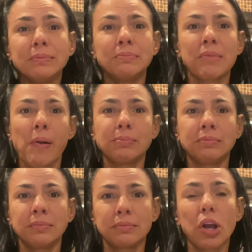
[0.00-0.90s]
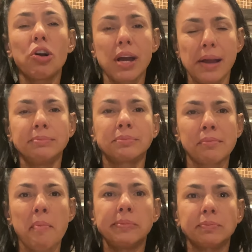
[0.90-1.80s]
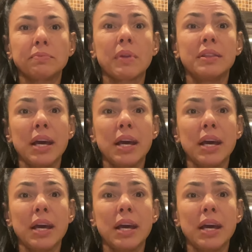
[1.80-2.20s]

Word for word: That is bad. Okay. We, we want a thousand.